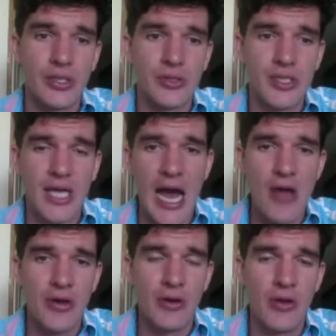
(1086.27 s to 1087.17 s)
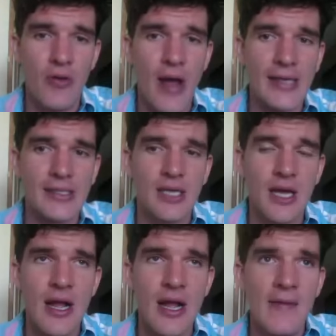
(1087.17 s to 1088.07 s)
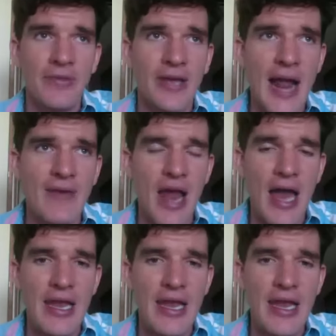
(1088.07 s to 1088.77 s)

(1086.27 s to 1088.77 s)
So it's a guy who can who has kind of a,